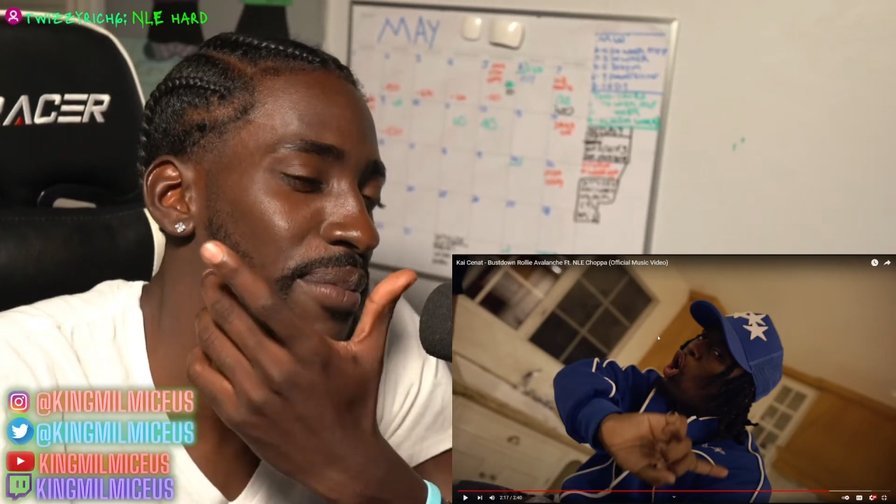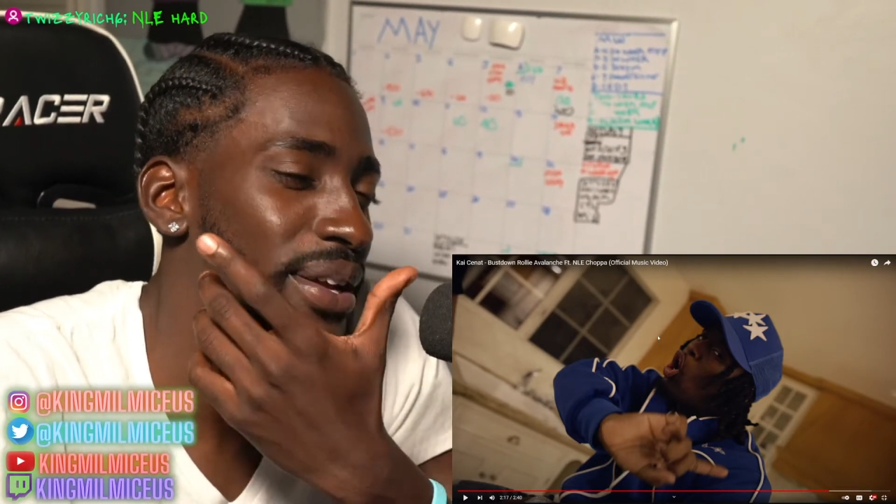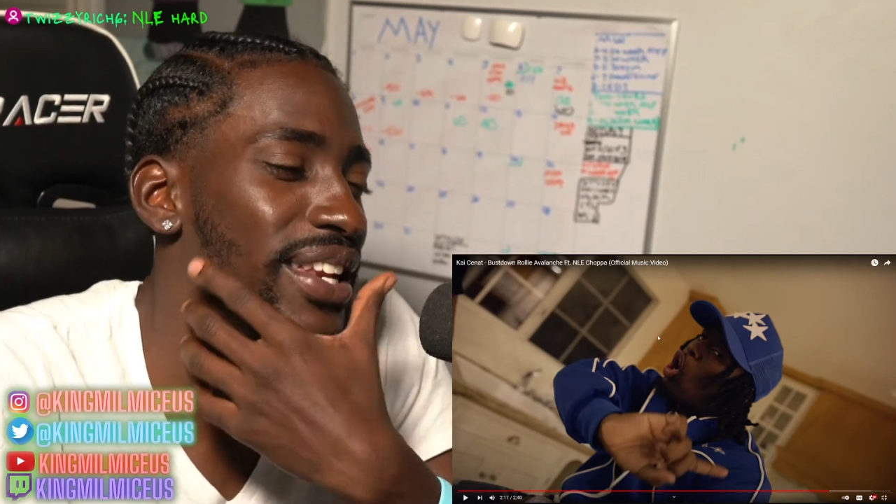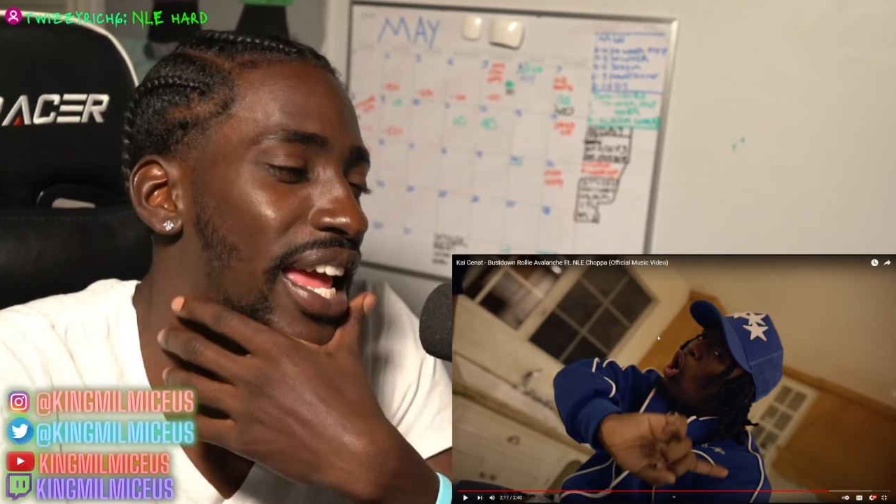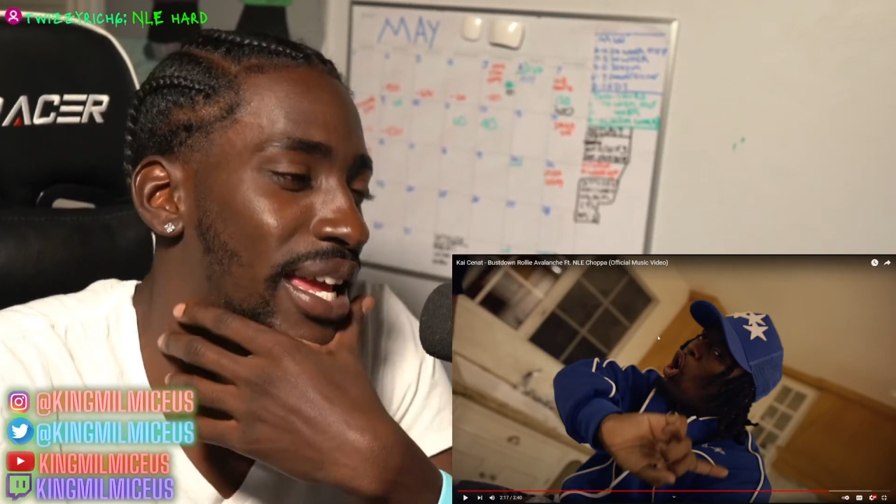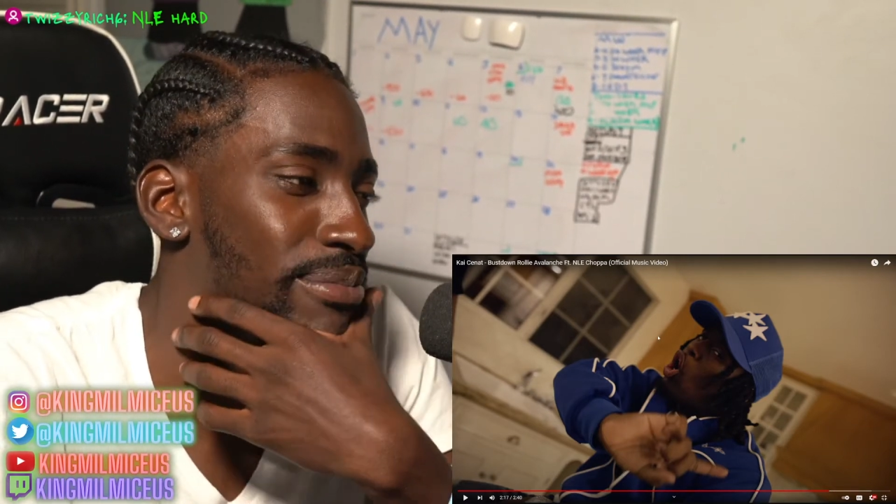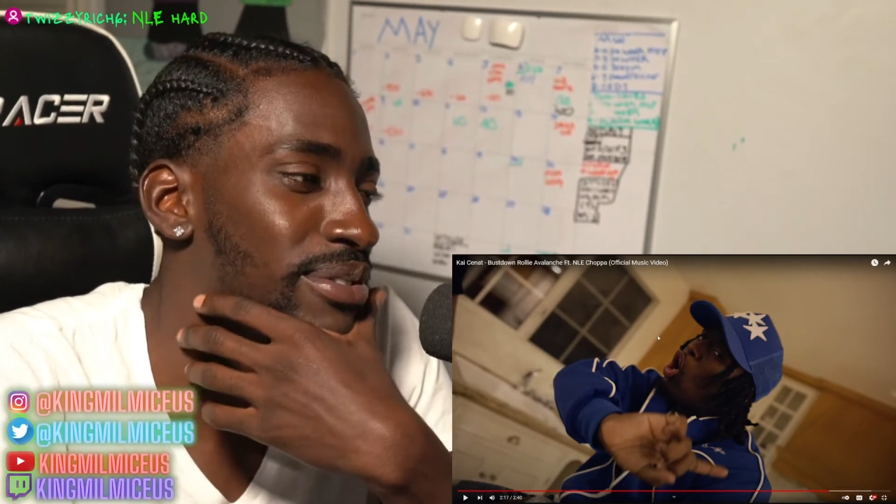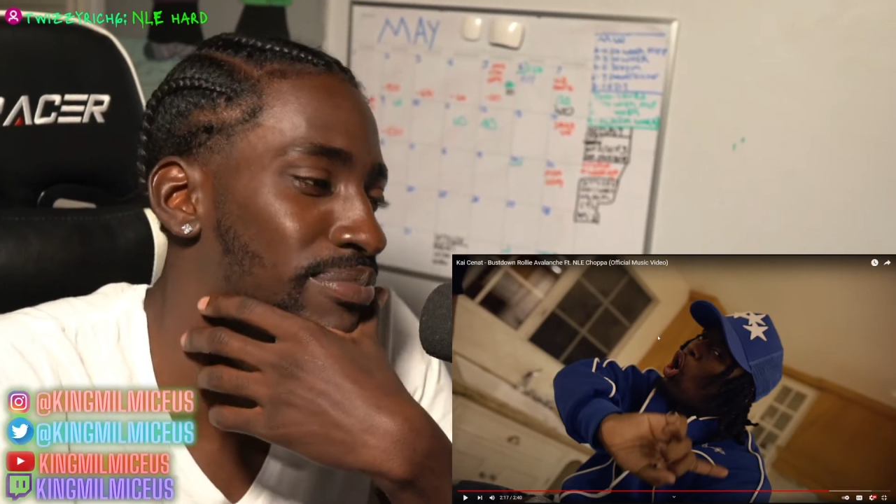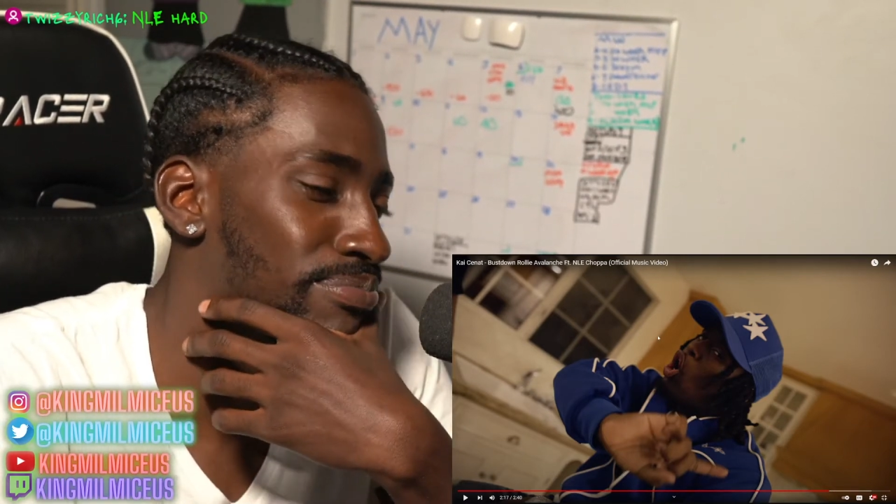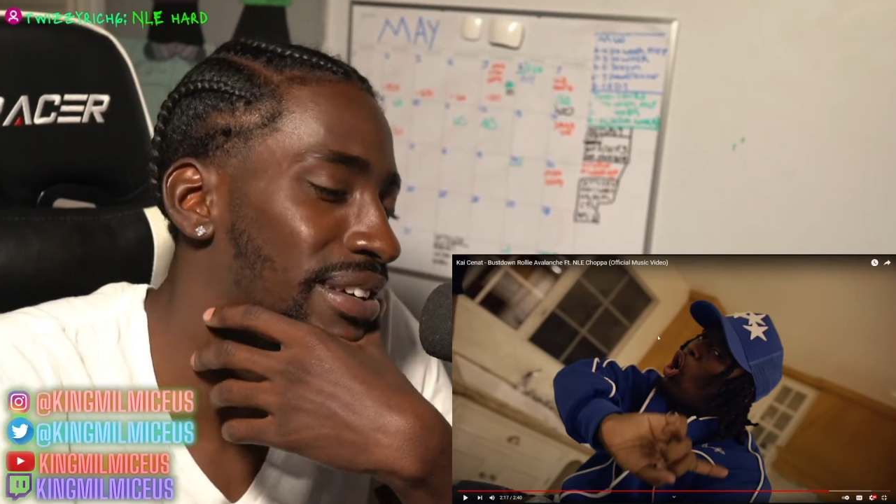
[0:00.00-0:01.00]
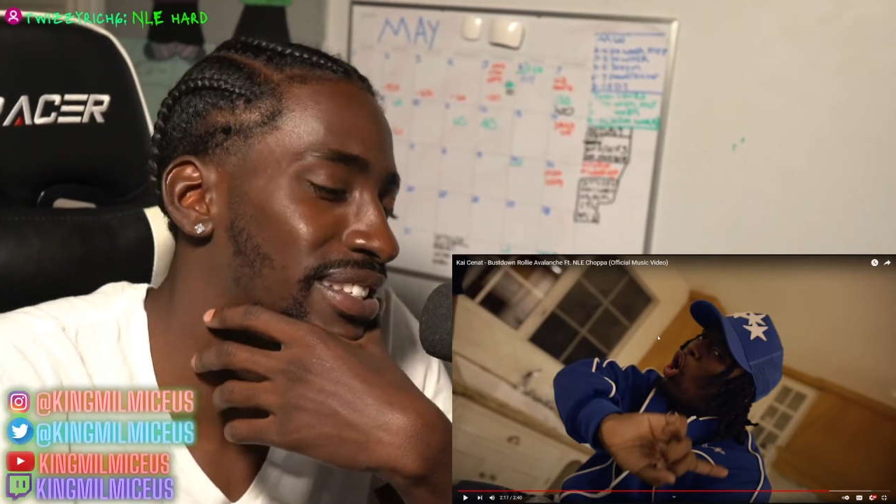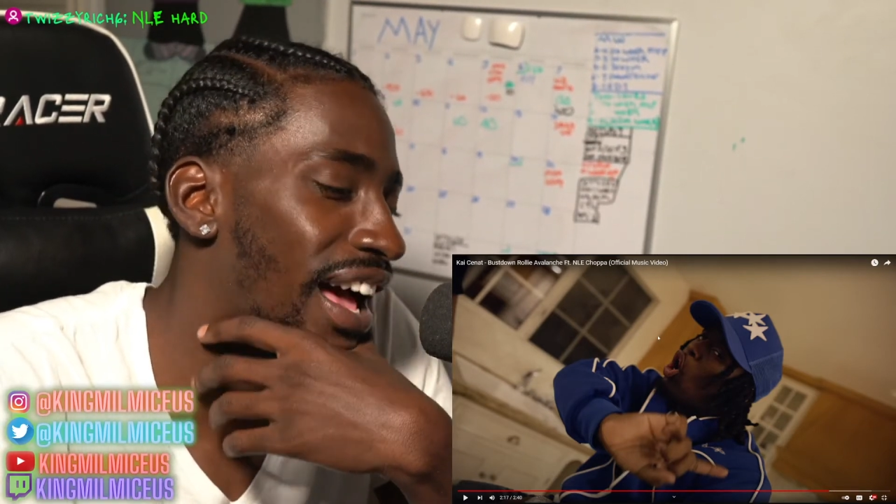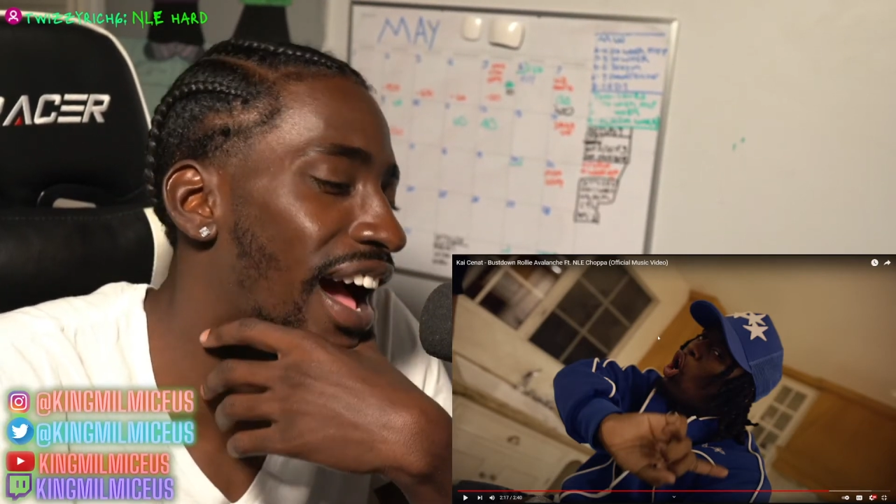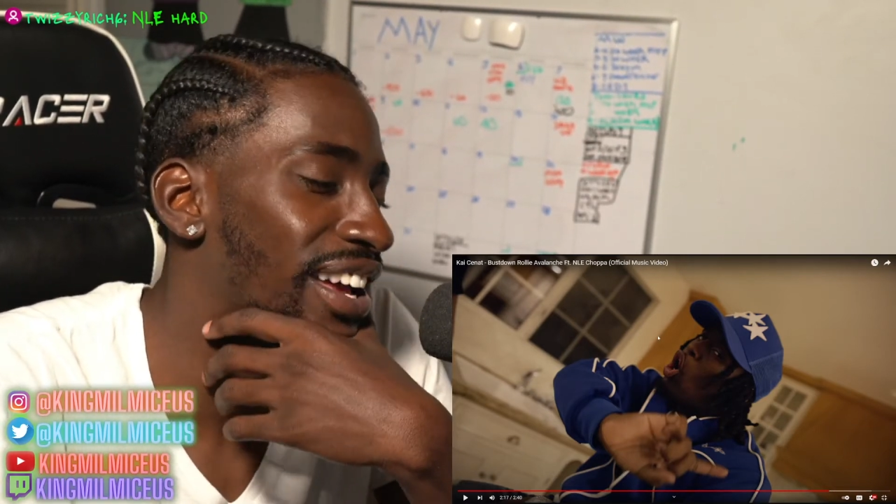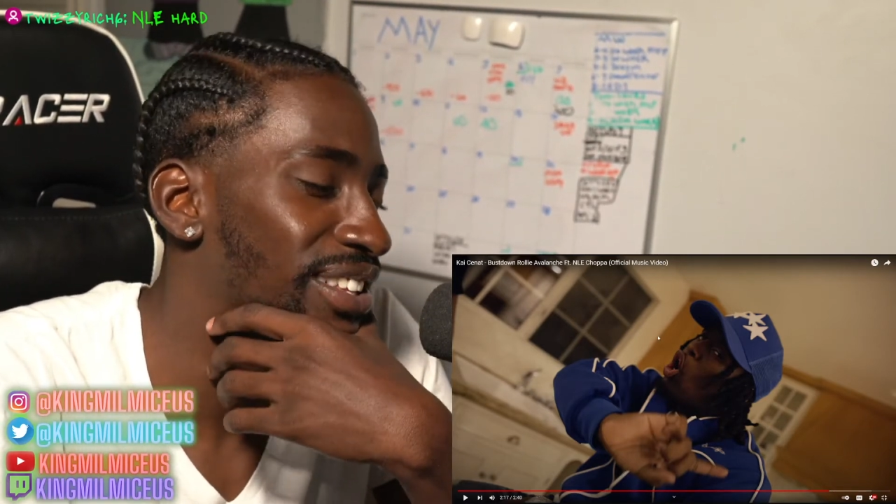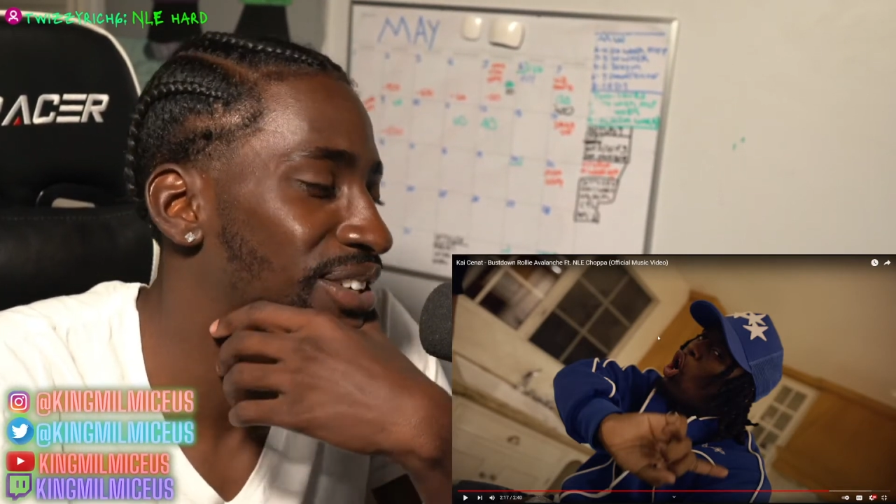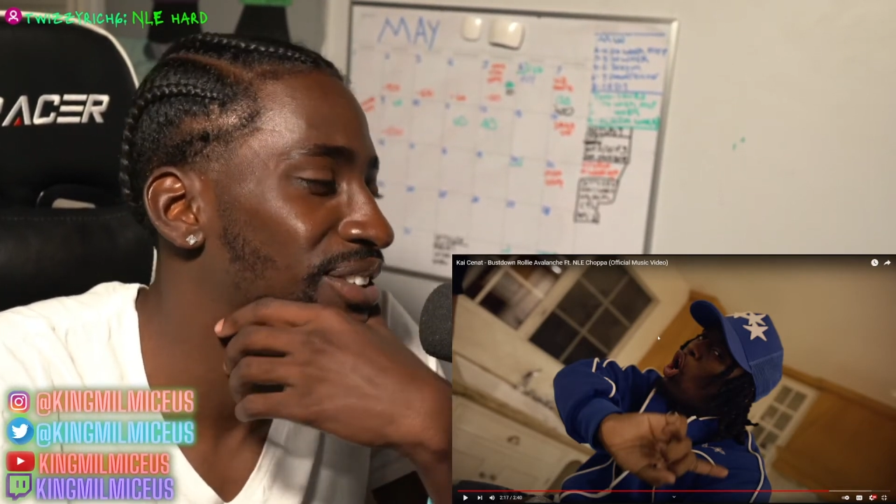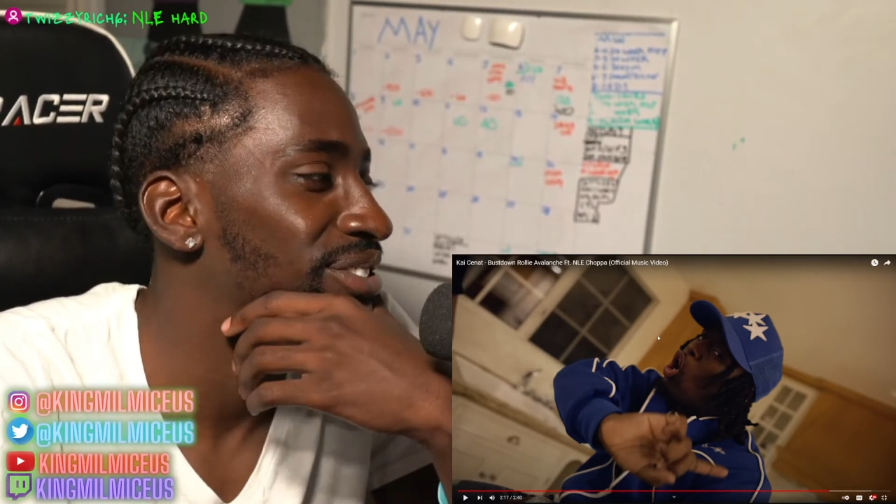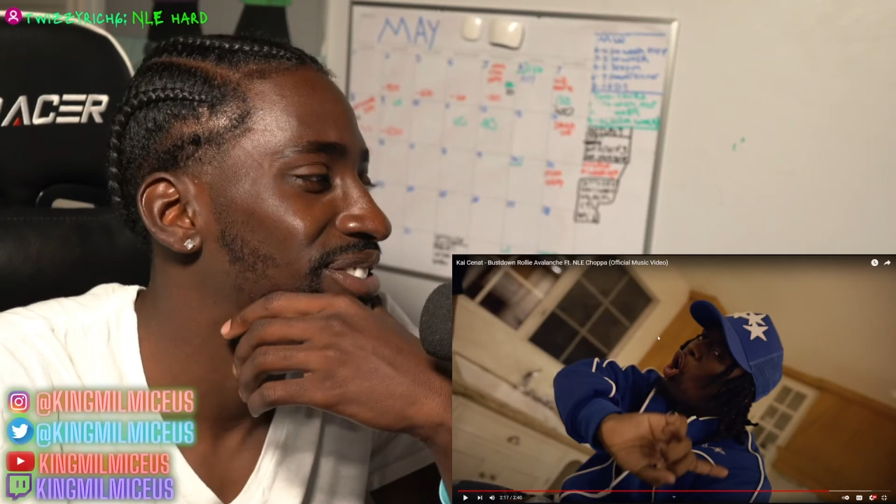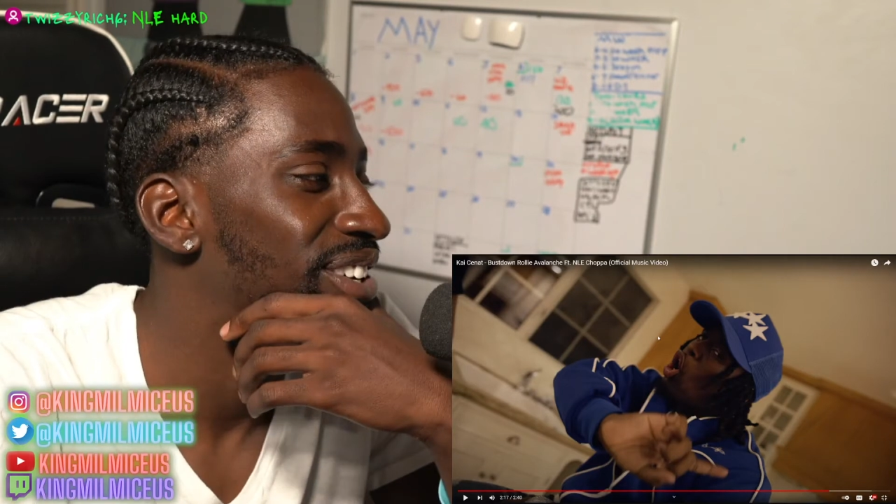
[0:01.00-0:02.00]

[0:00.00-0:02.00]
big names. It's alright though.